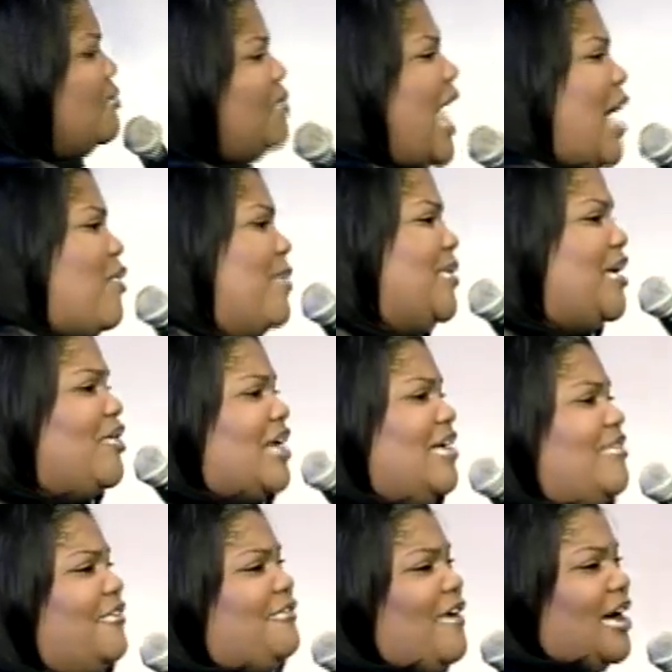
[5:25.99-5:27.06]
Black women don't
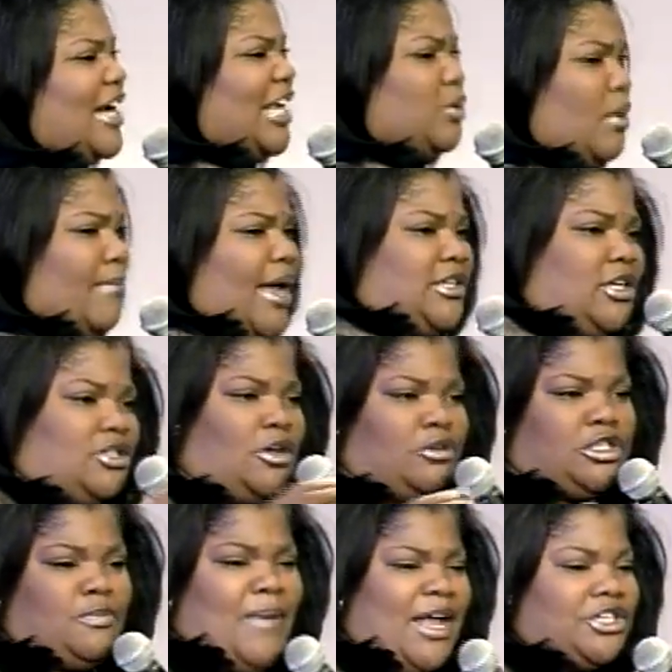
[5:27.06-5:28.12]
give a fuck. That's what makes us
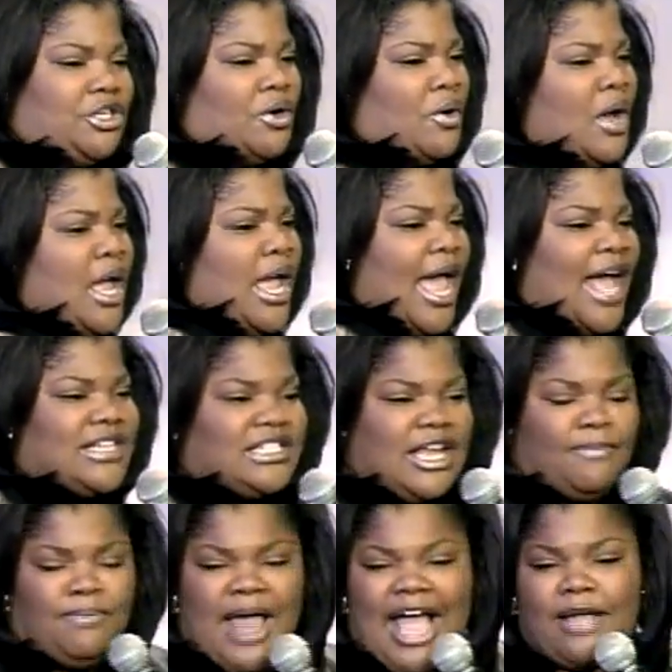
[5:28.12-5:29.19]
so special. And
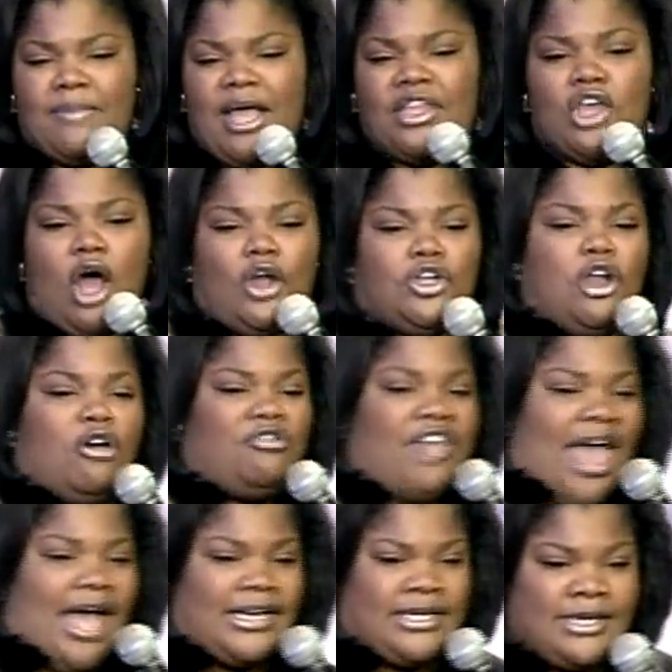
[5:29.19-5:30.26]
see, black men, y'all know
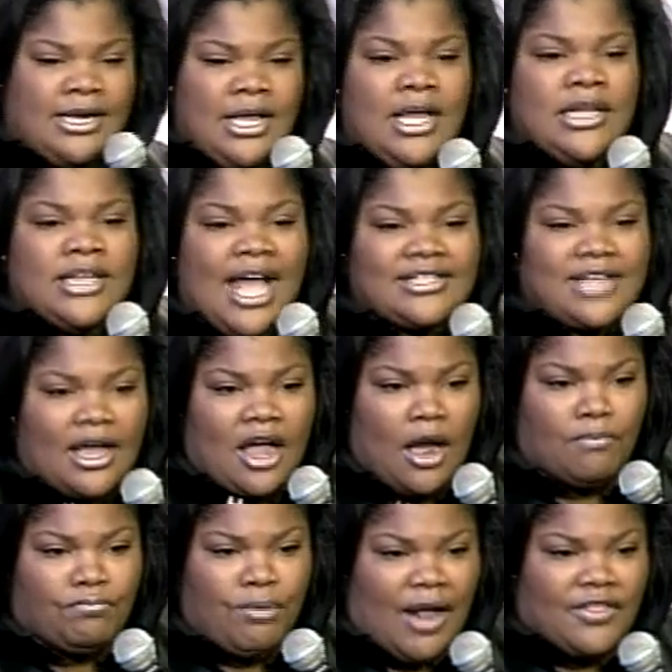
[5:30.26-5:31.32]
that. That's how
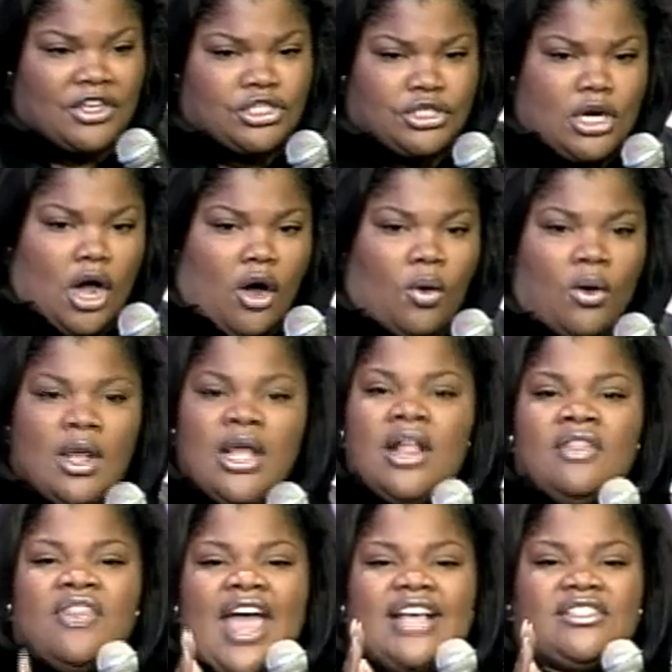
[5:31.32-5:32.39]
come brothers know
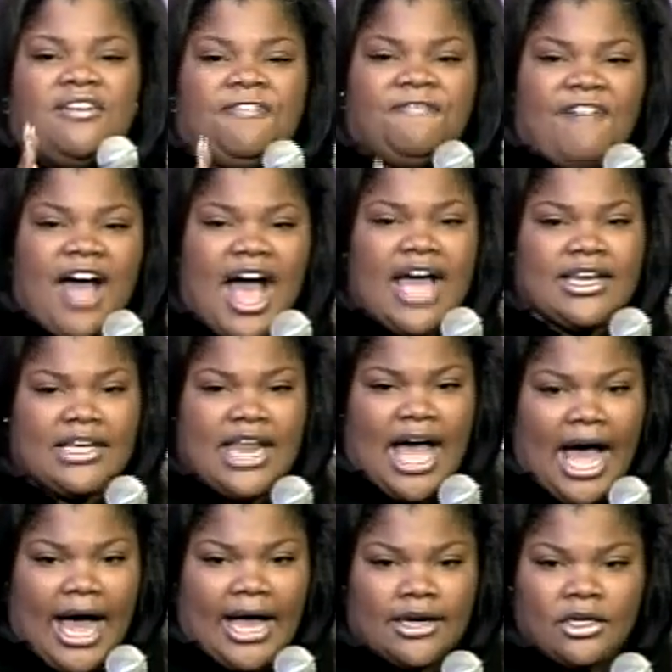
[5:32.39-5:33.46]
there's a fine
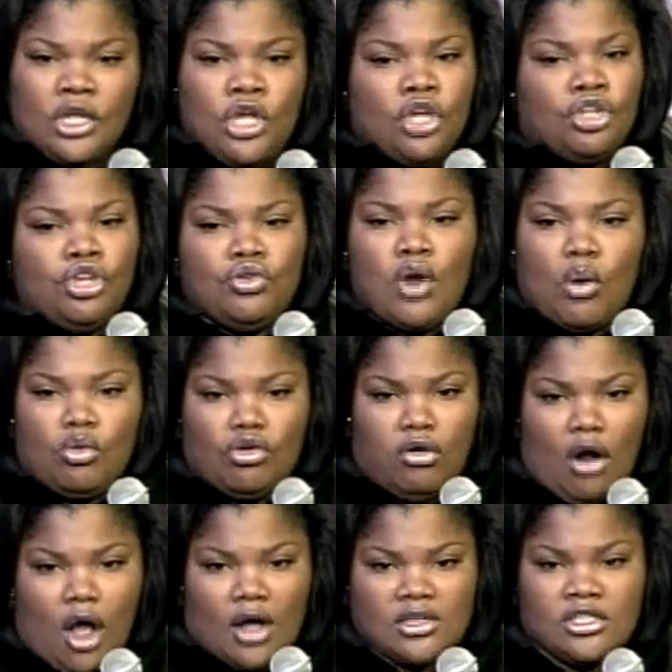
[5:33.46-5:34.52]
line you don't
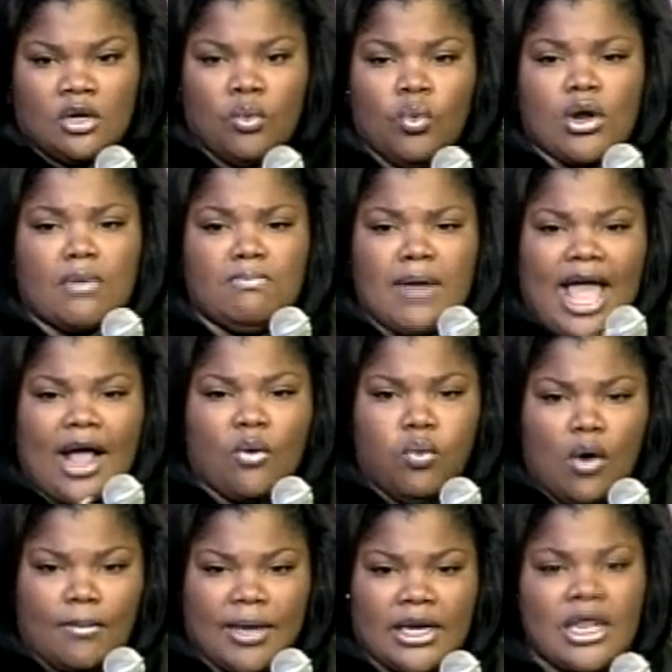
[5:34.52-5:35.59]
cross with a black
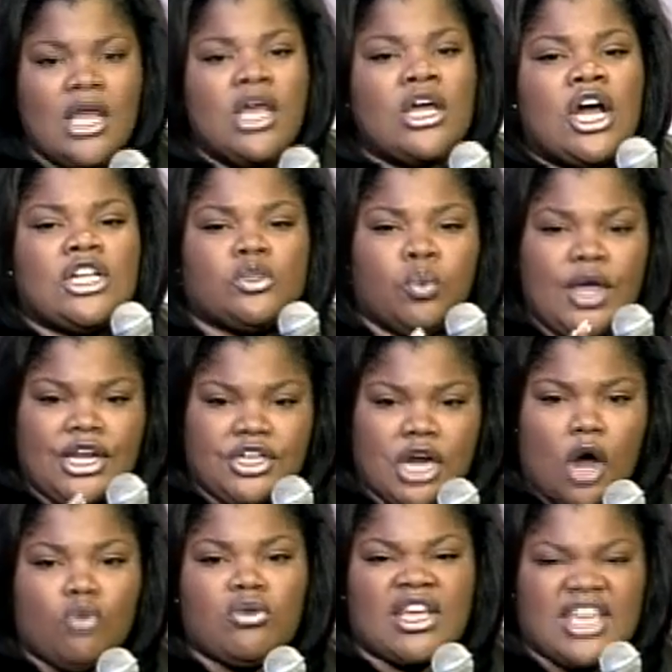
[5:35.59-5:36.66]
woman, because we
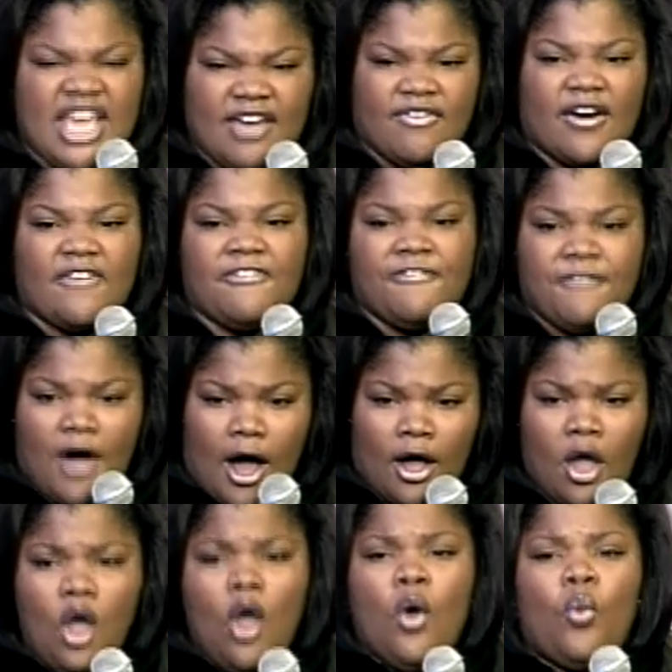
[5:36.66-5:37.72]
don't give a
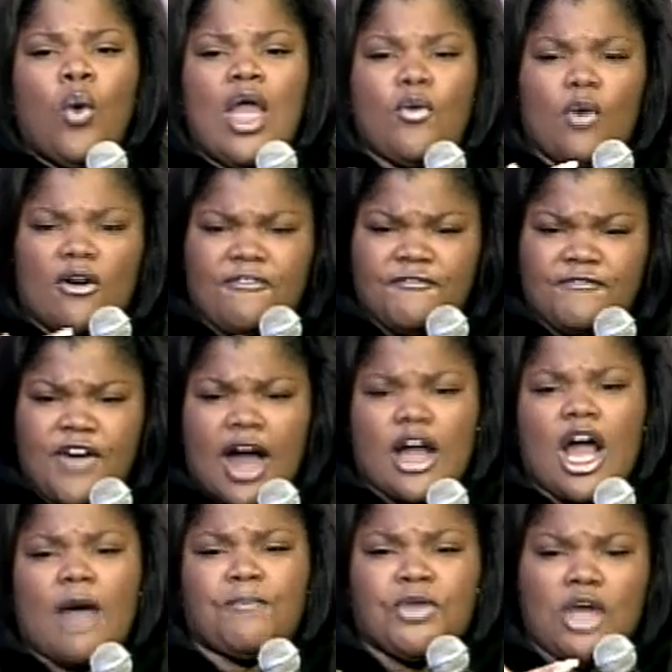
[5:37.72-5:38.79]
fuck. We will
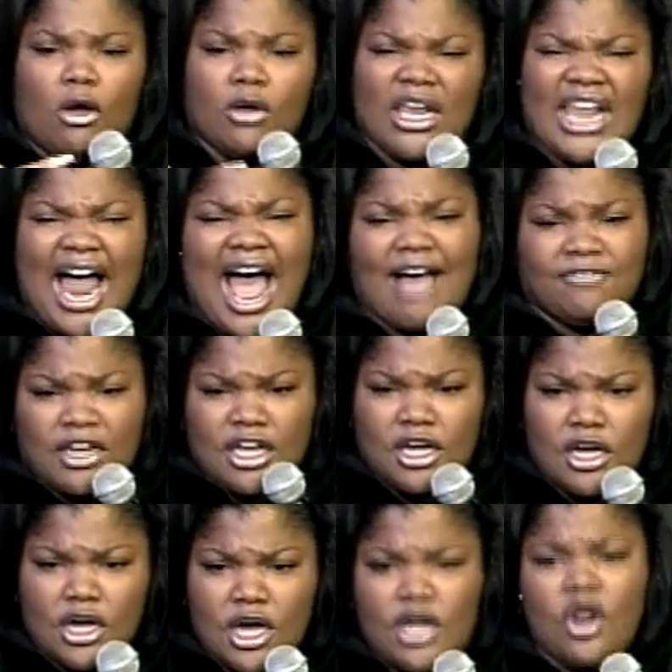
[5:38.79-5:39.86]
fuck up your
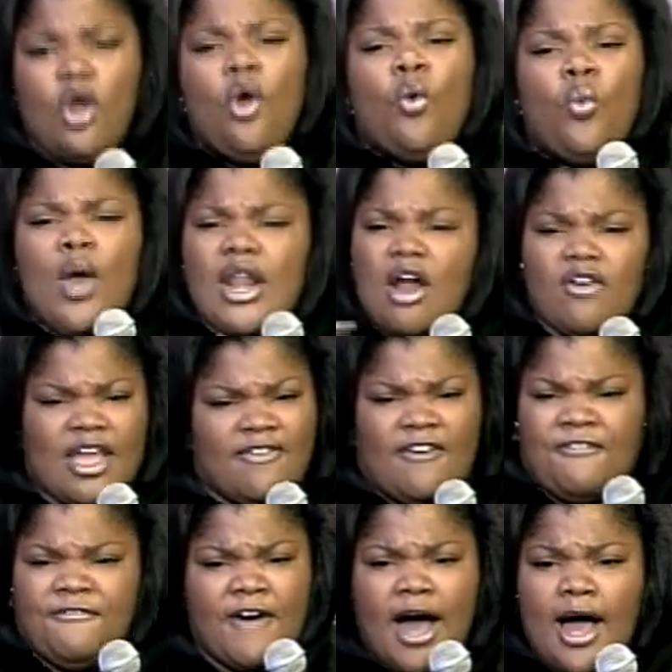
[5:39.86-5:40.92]
livelihood. We don't give
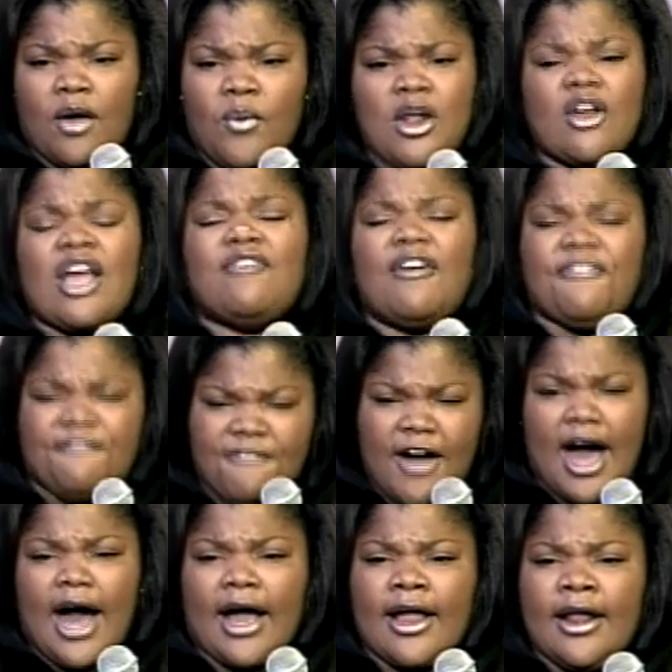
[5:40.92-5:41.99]
a fuck. We don't give a
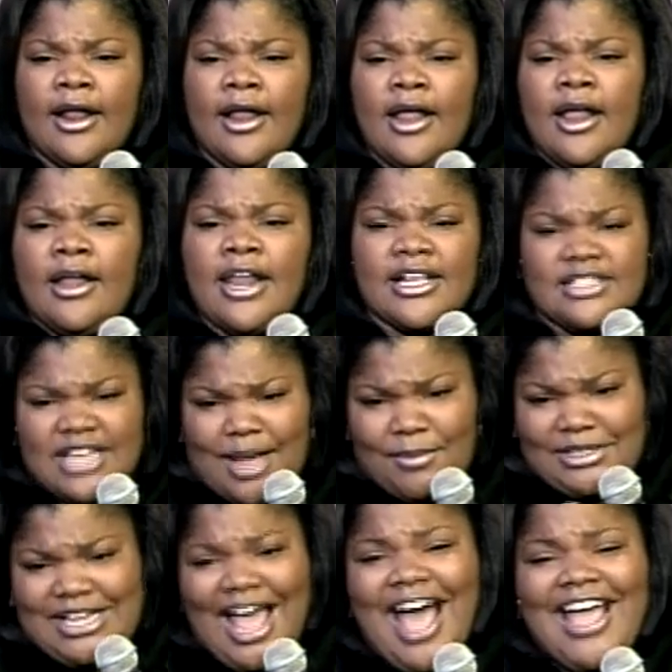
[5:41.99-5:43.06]
fuck. Now see, I'm
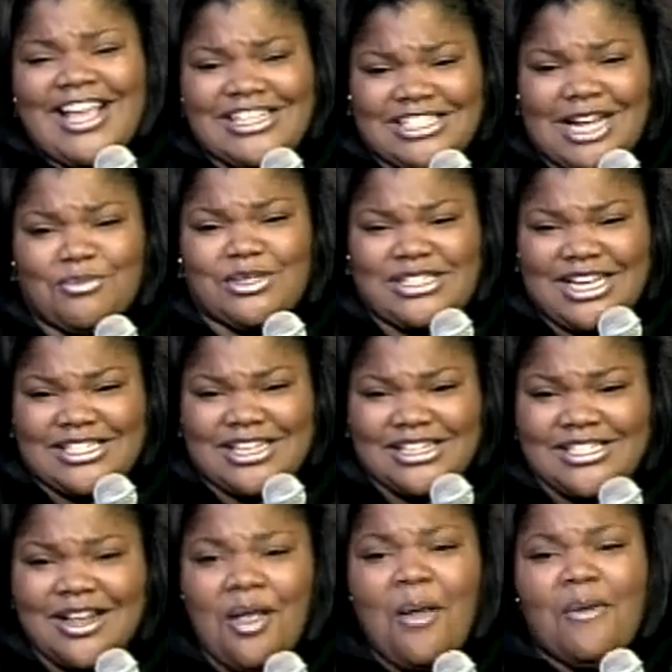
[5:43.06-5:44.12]
going to tell you something,
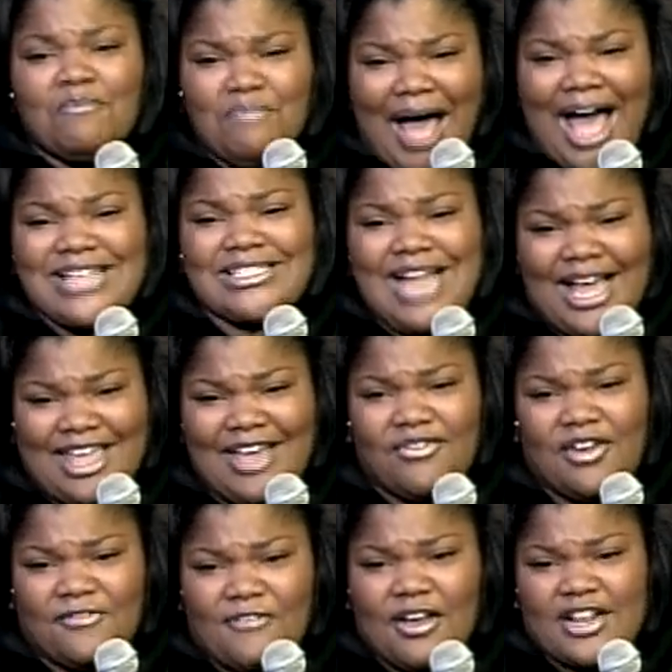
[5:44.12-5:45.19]
sisters. By us not
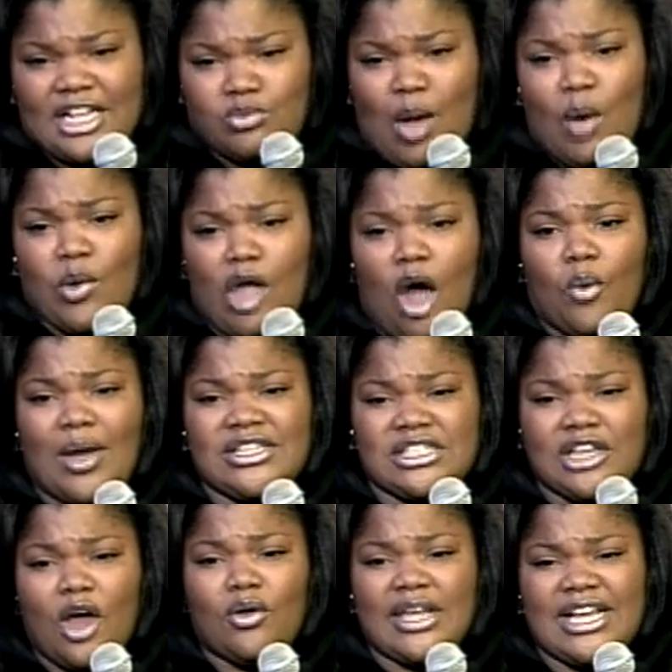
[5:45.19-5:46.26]
giving a fuck, that's why we
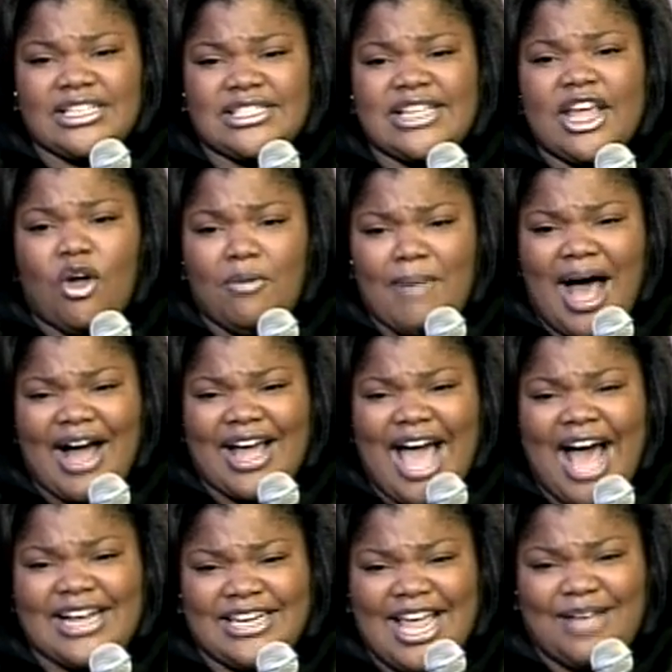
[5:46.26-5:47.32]
always lonely and single by our
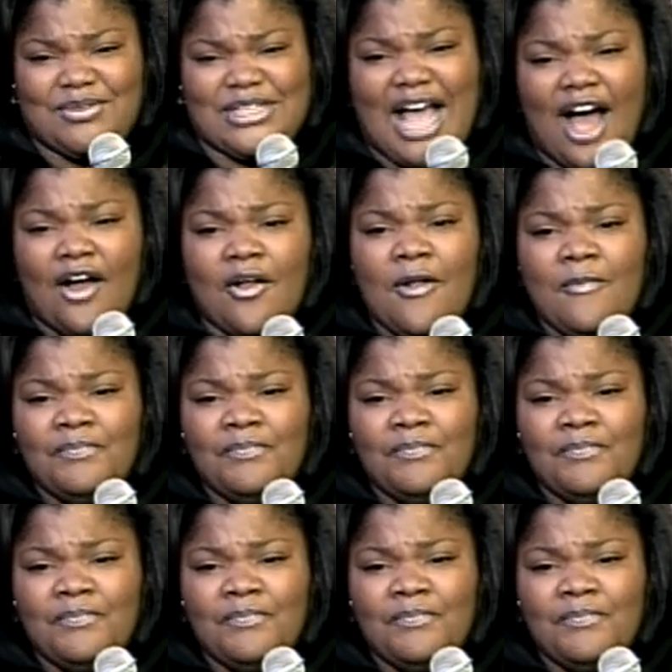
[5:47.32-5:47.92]
goddamn self.